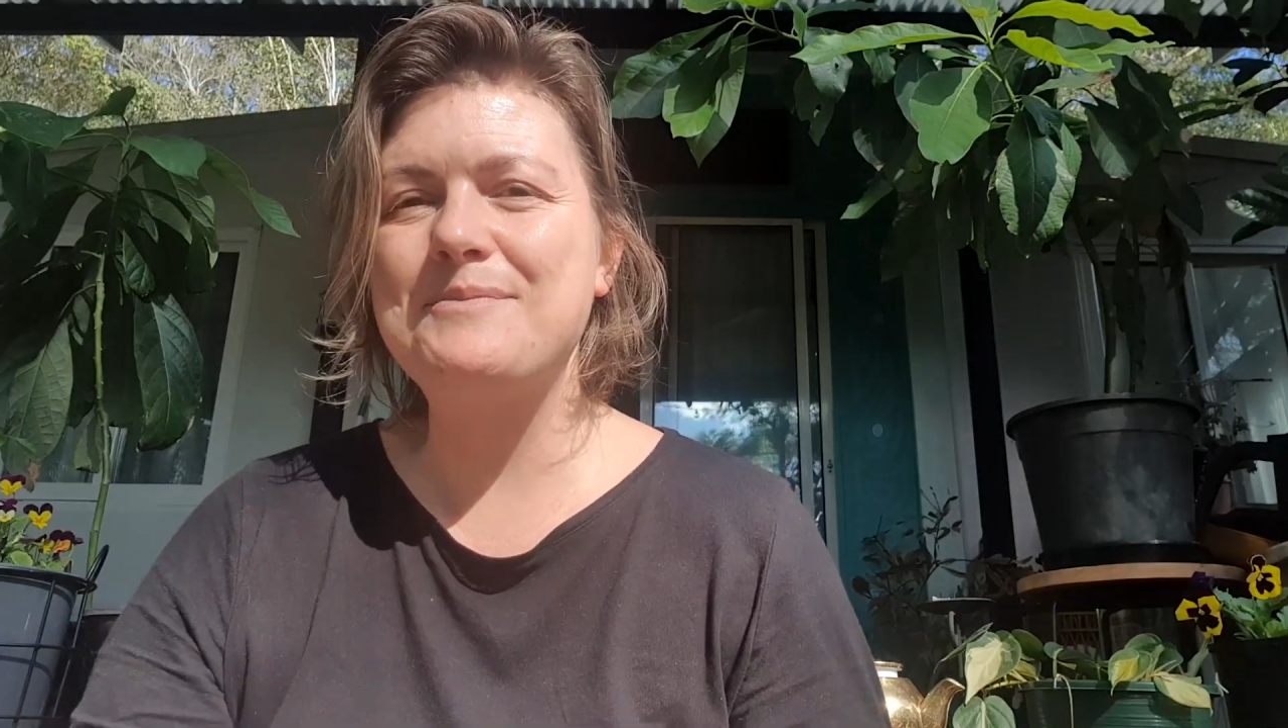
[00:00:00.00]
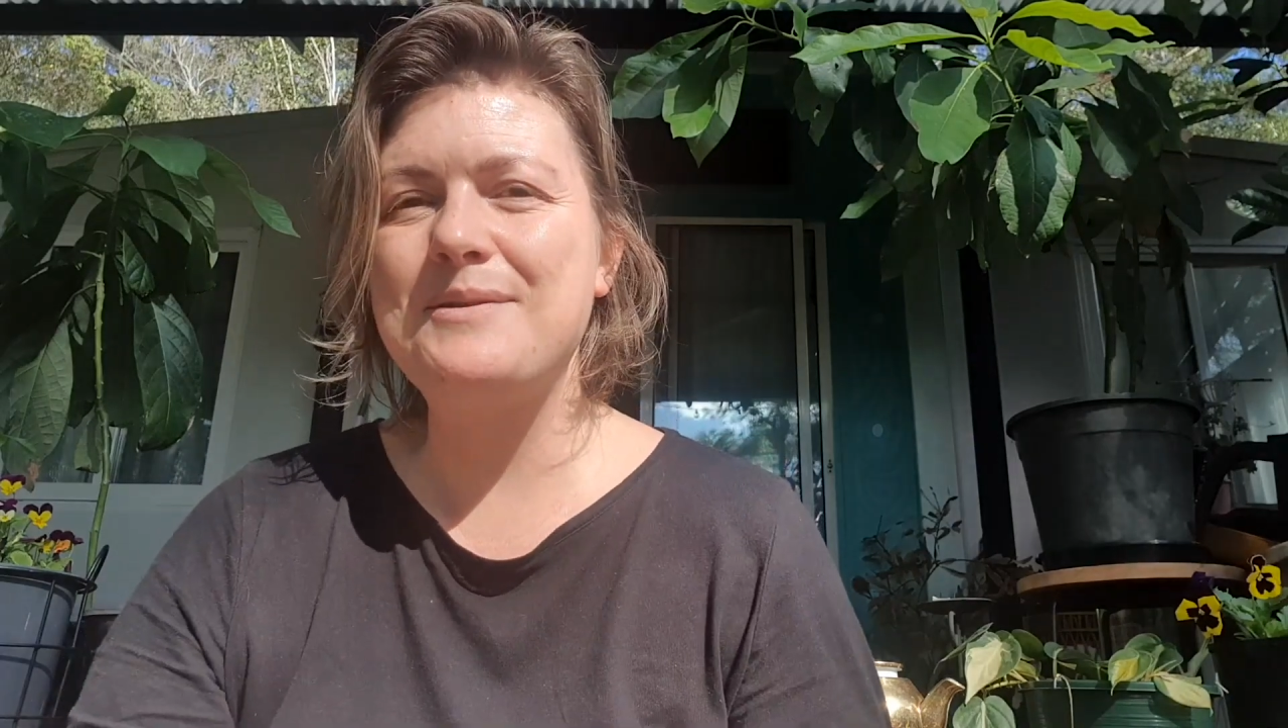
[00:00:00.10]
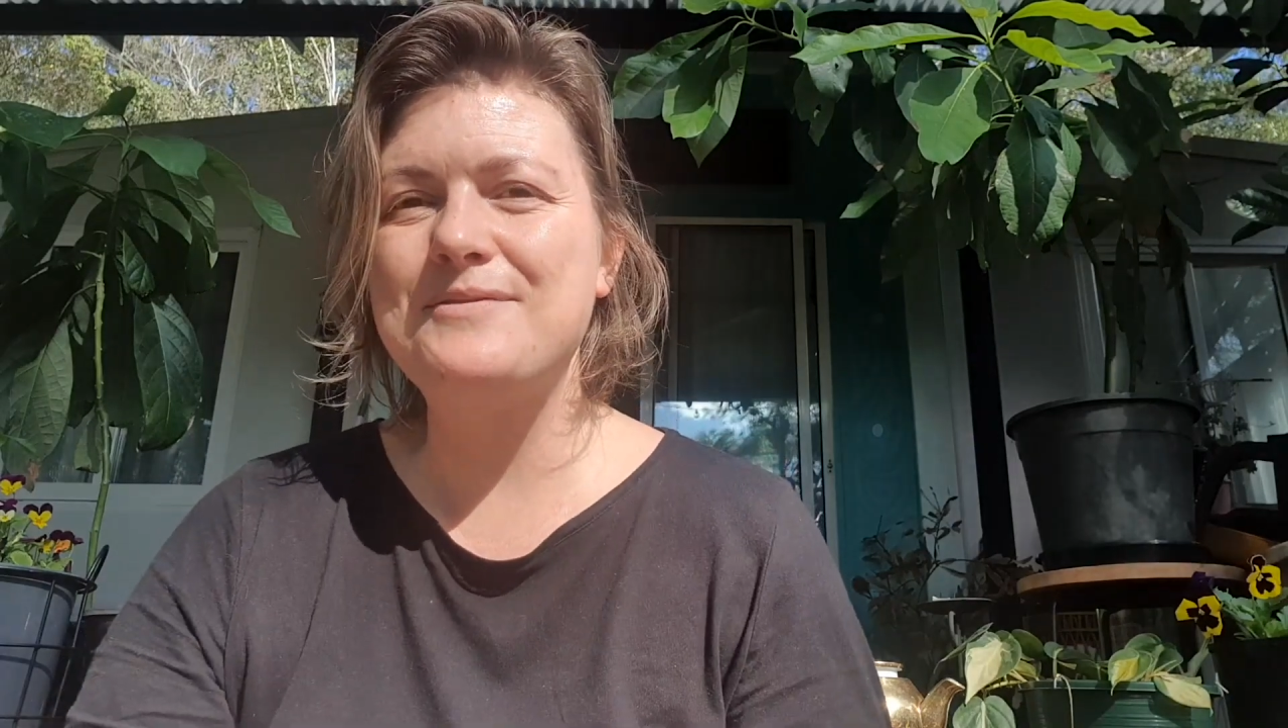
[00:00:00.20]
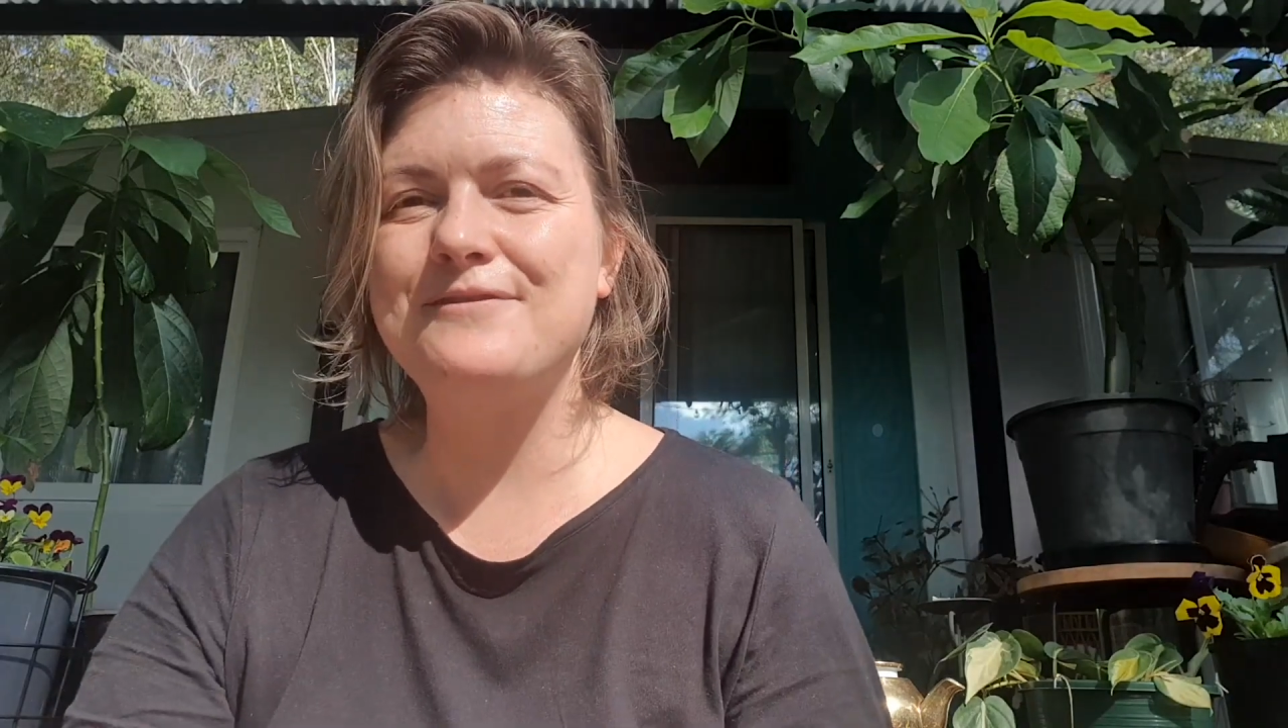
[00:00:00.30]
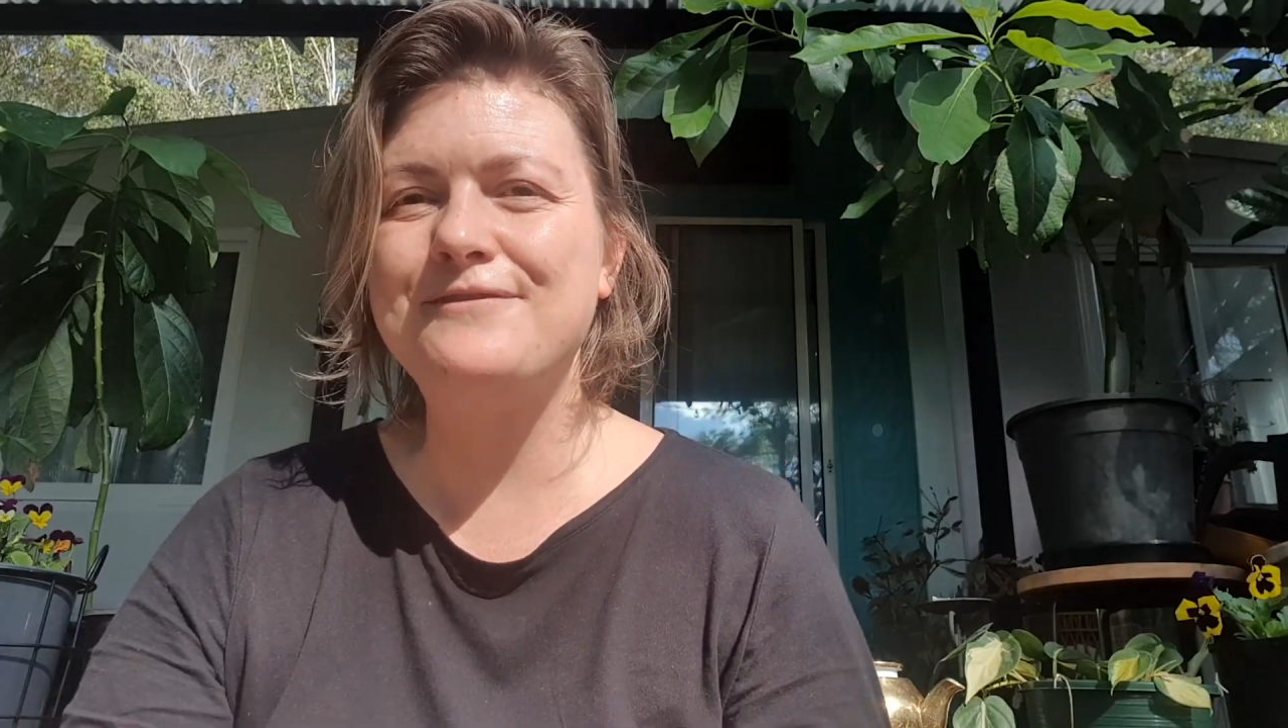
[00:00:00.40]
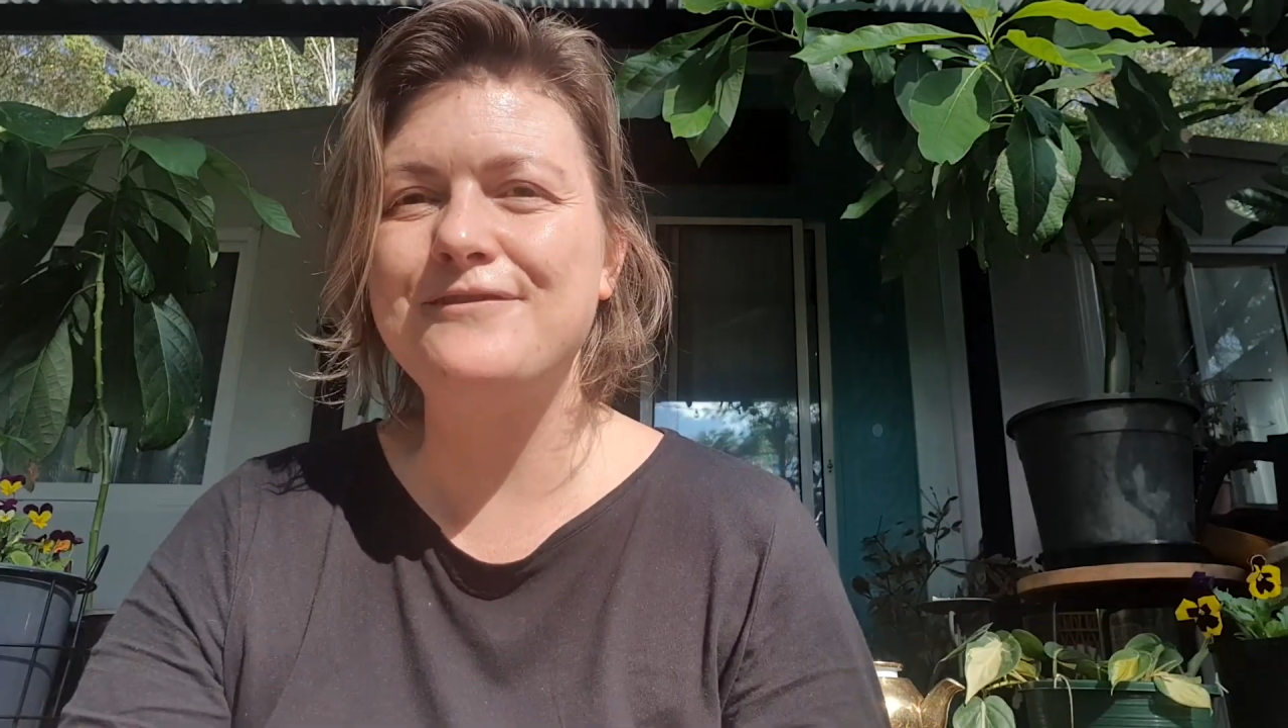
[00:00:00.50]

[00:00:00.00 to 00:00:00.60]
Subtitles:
maybe